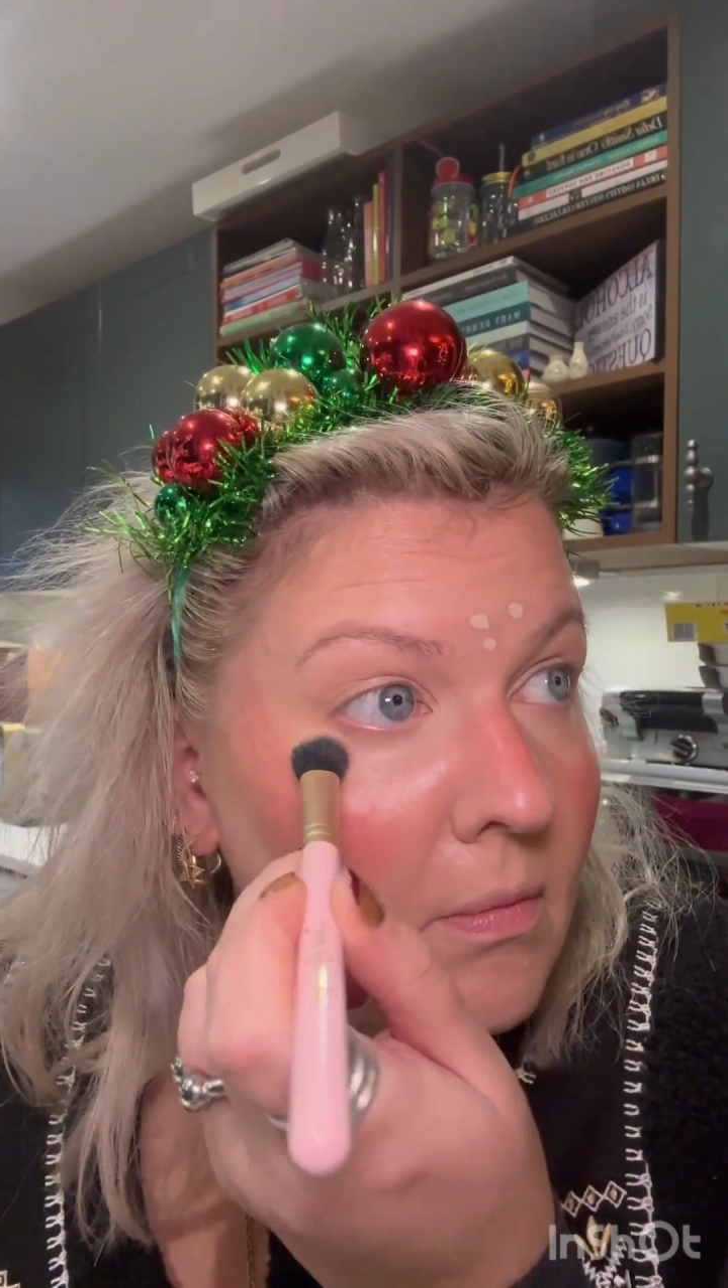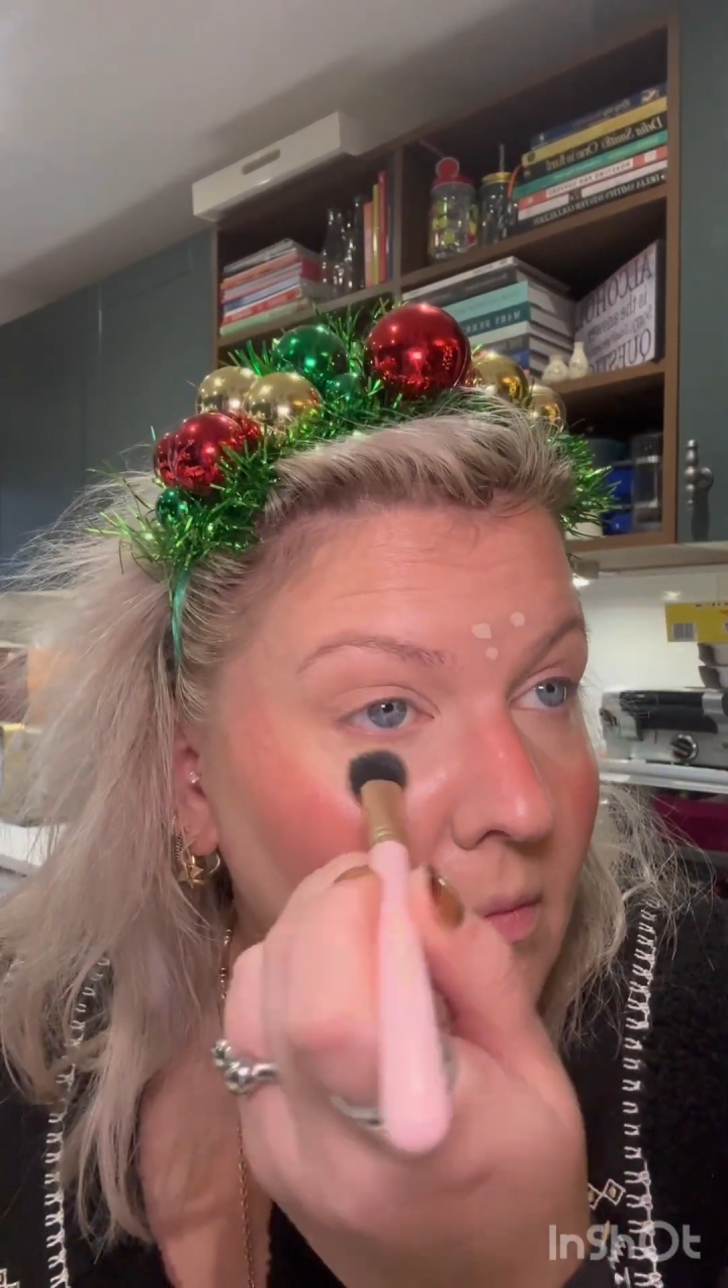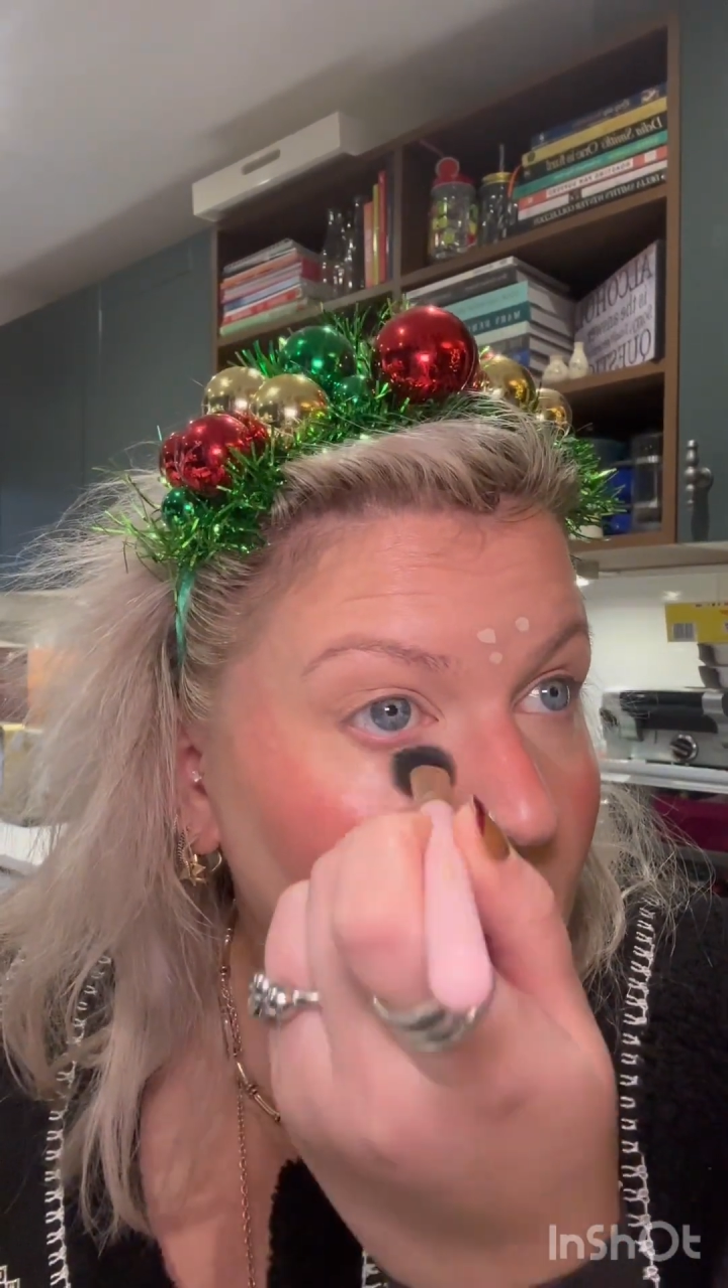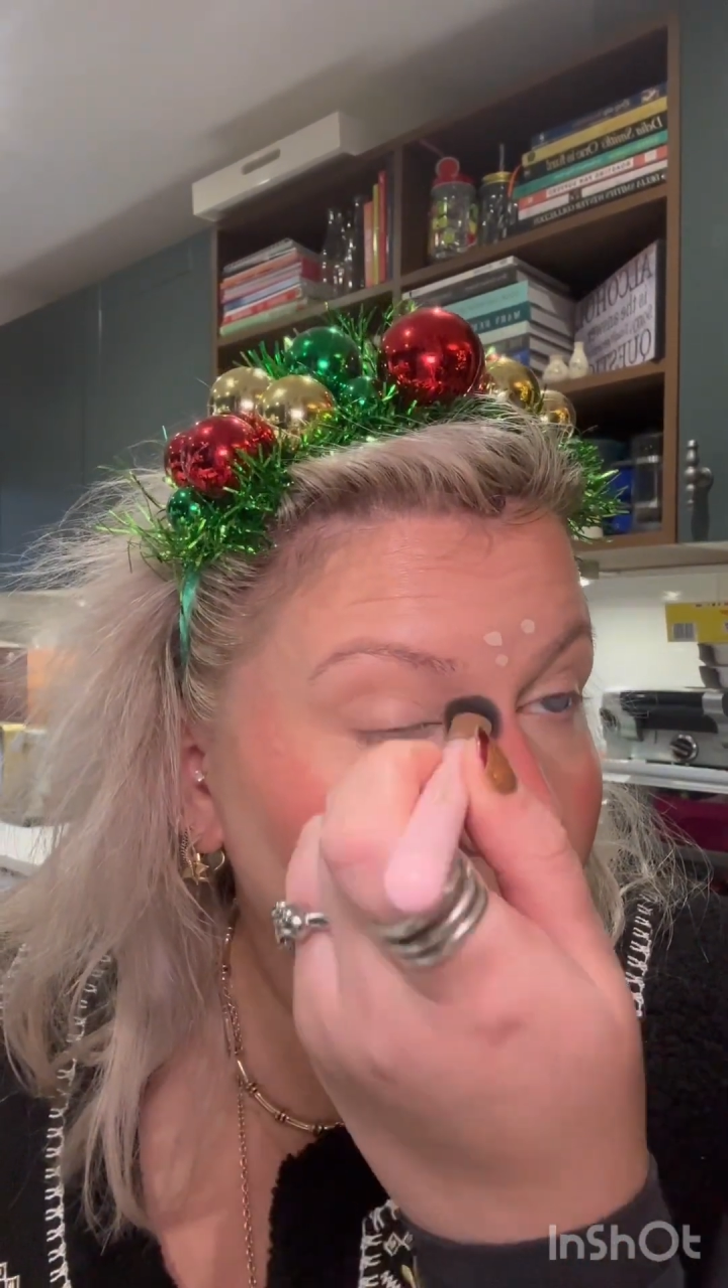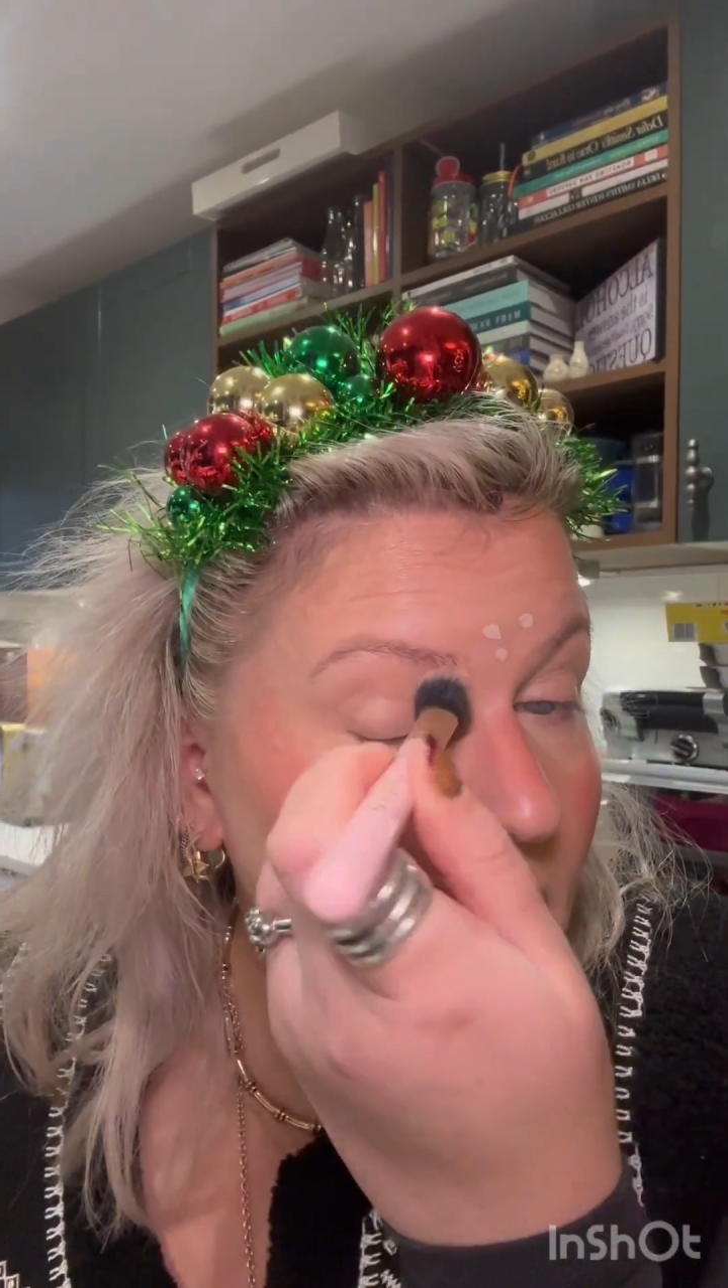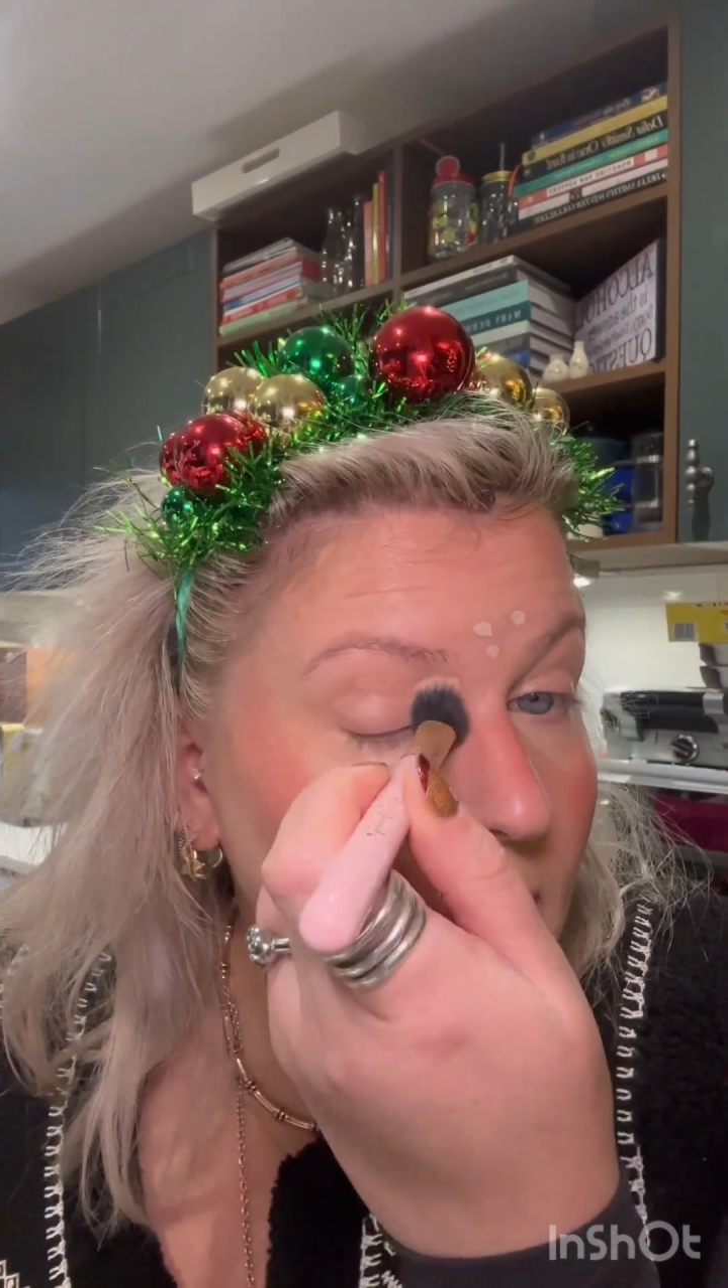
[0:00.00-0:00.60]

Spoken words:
and,